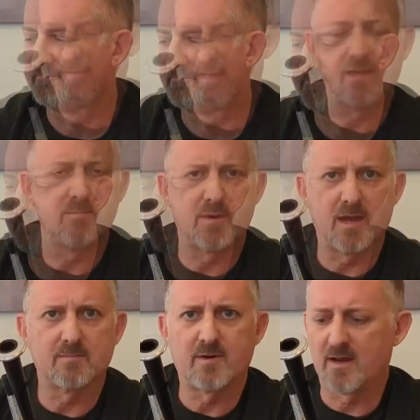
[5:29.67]
Any
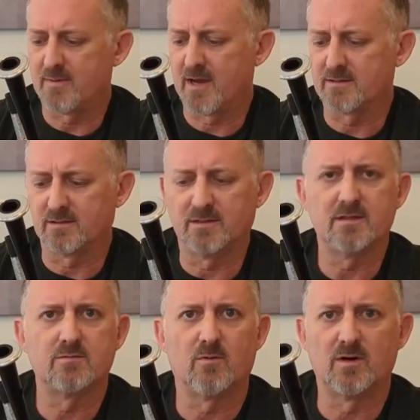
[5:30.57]
bagpipe has at
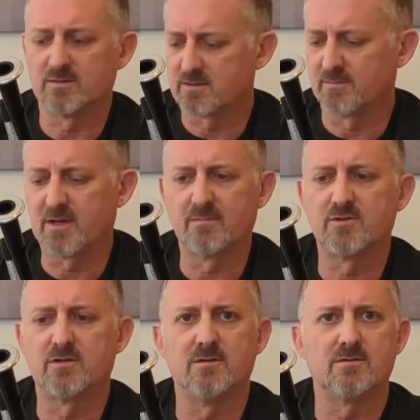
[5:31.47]
least one,
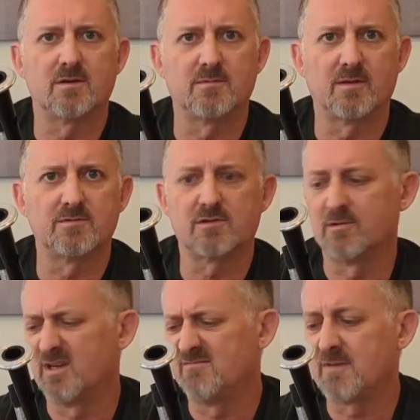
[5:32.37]
sometimes two, sometimes
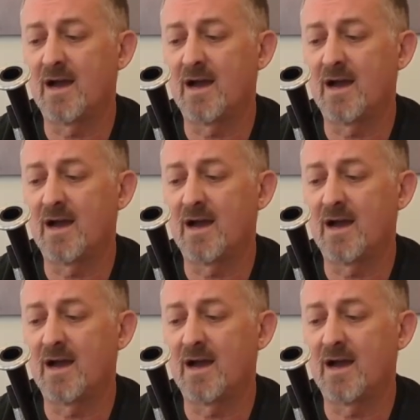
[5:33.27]
three.